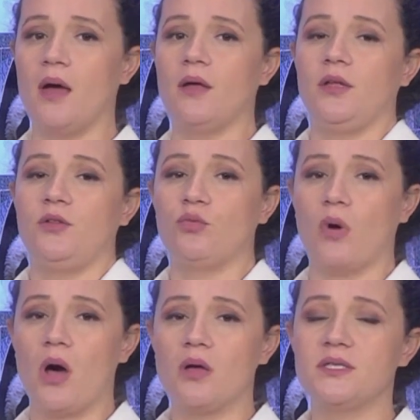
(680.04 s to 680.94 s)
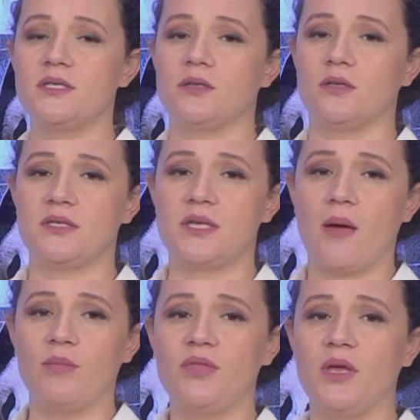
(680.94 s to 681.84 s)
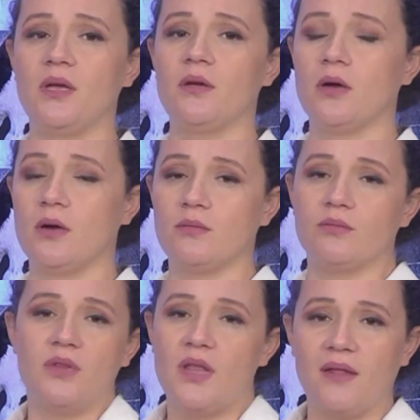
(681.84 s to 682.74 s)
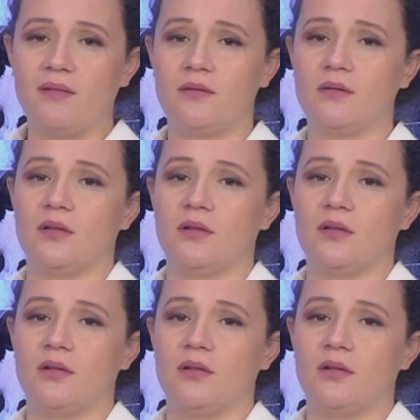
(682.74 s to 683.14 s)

It was something that